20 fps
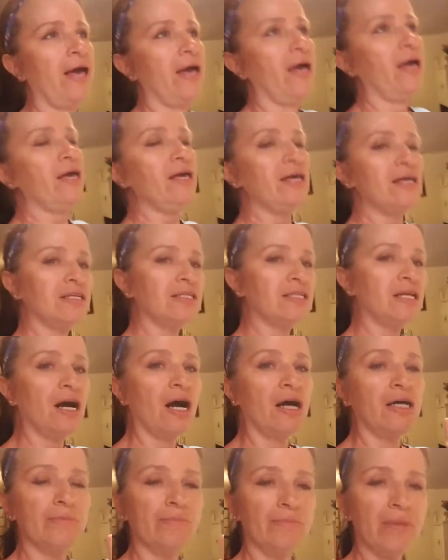And
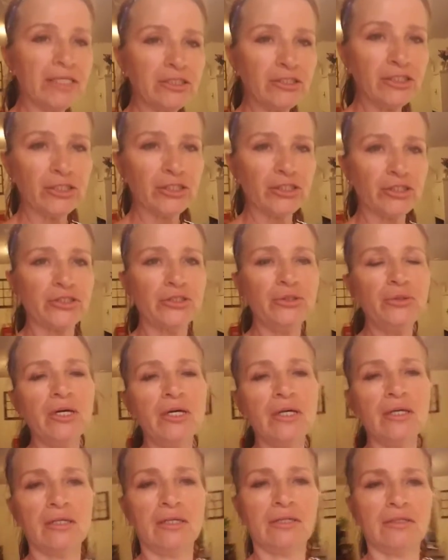make sure you
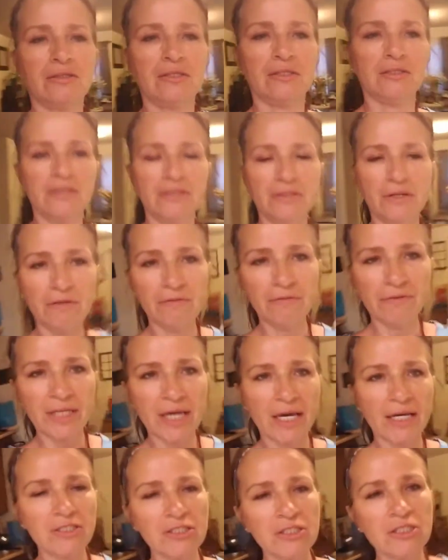hit the
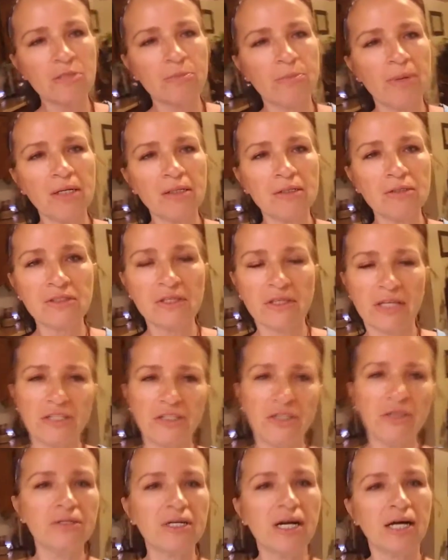notifications bell so that
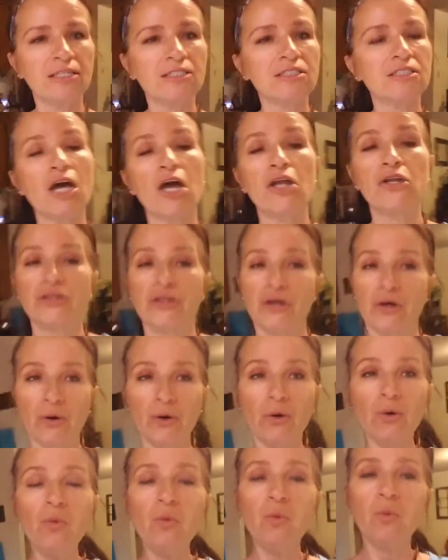you guys
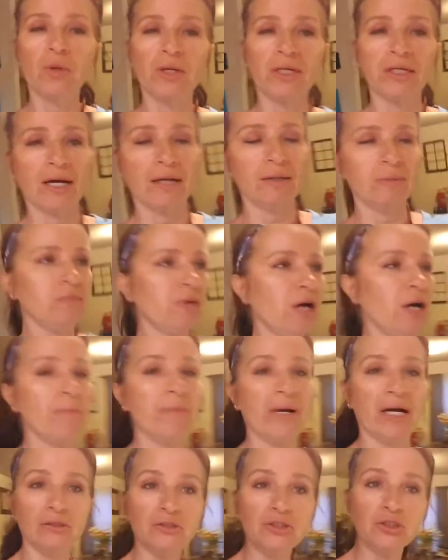know when I'm
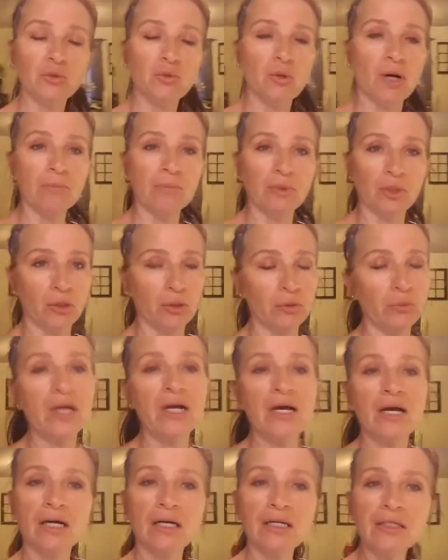about to upload
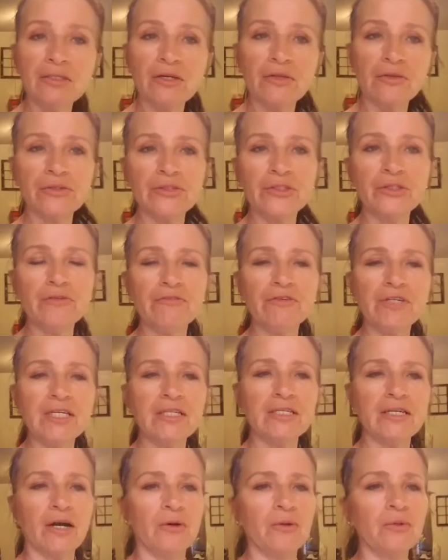another new
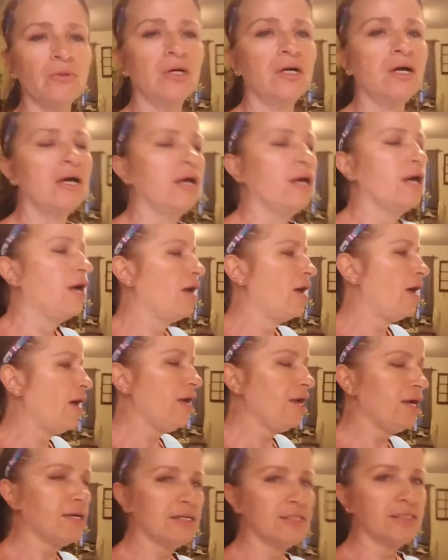video.
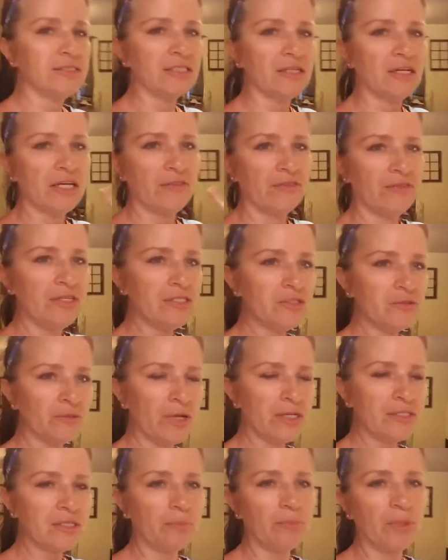And this
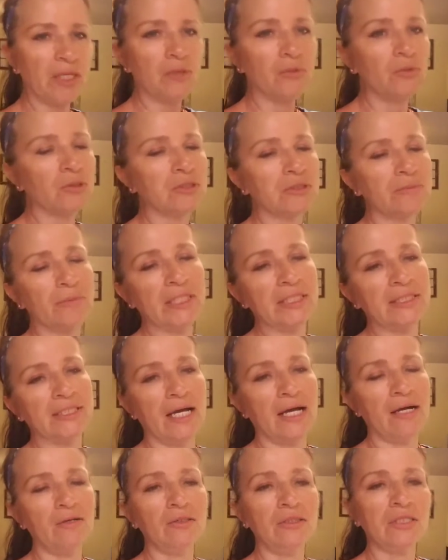recipe will be
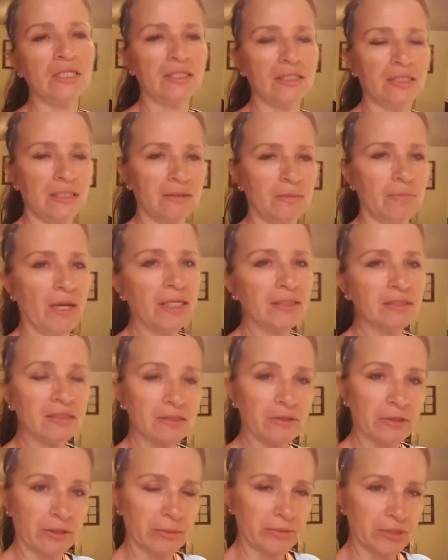down in my
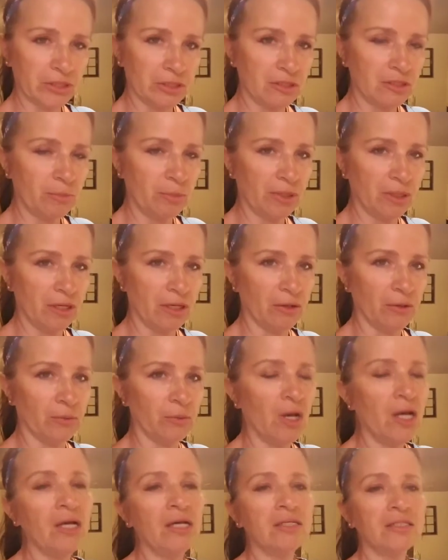descriptions below.
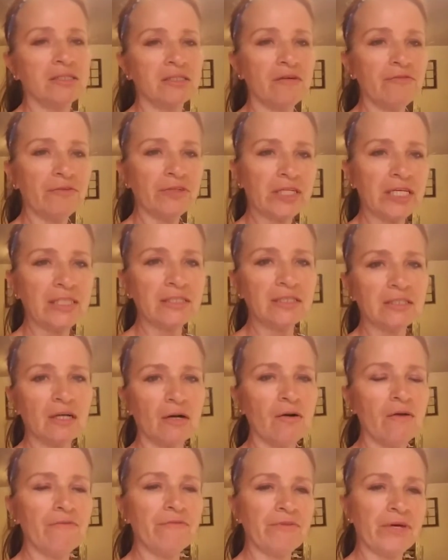Don't forget to go
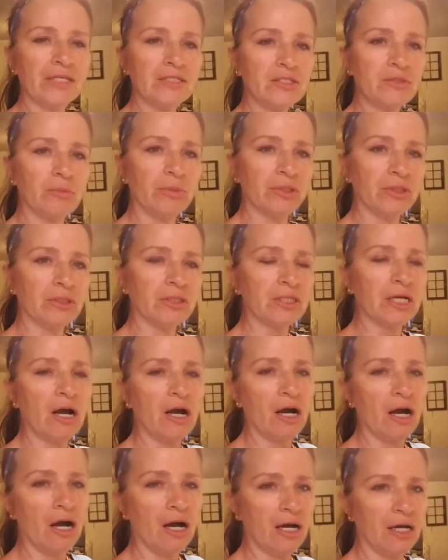on Facebook
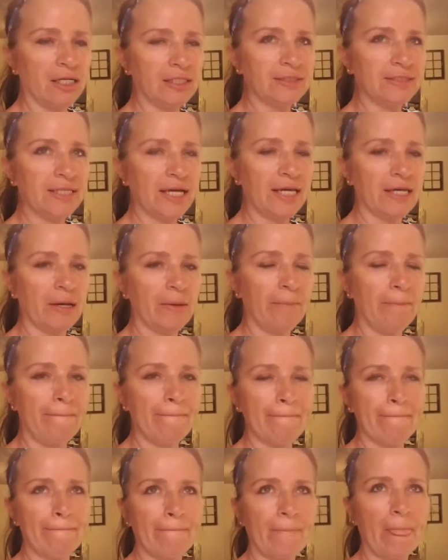on
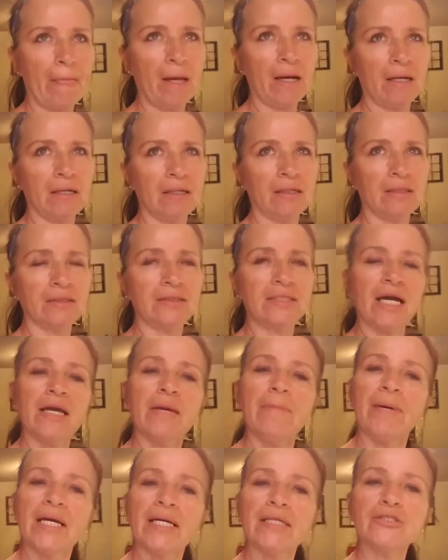
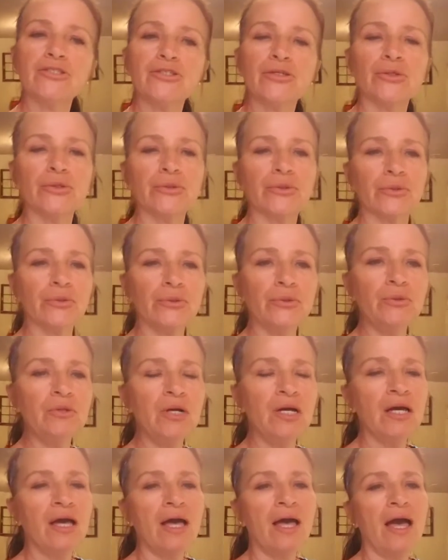Taya Pain 2
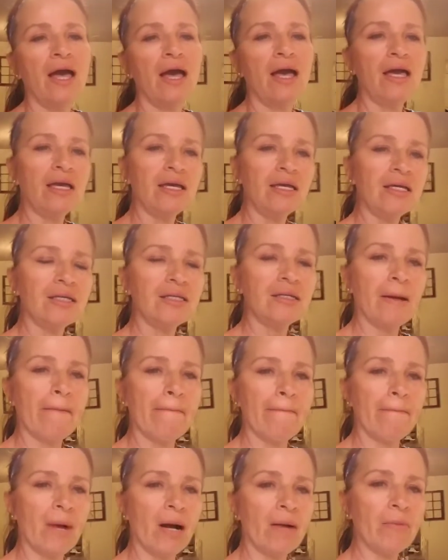and
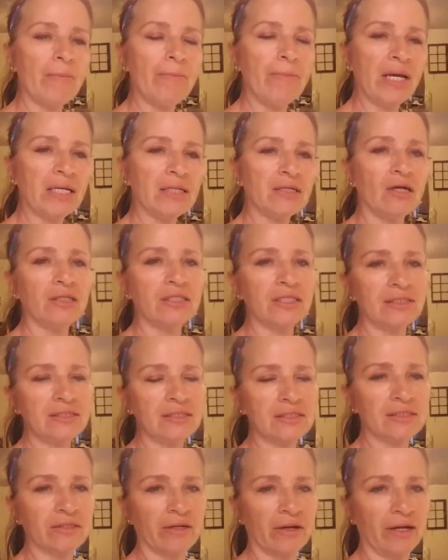Mama Pain on
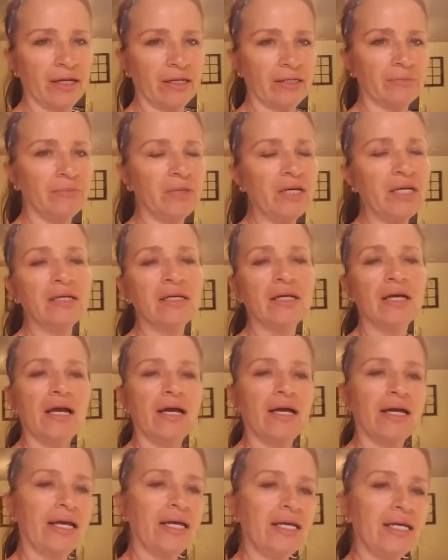Instagram,
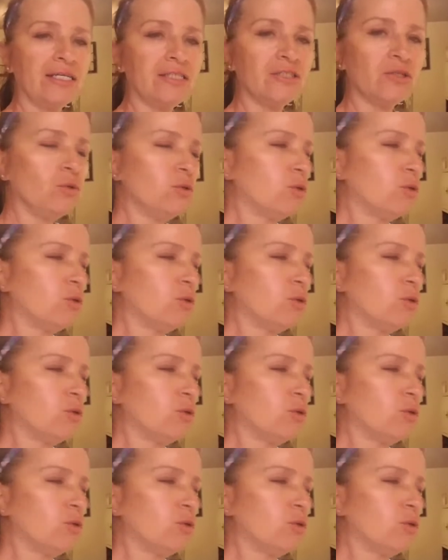and of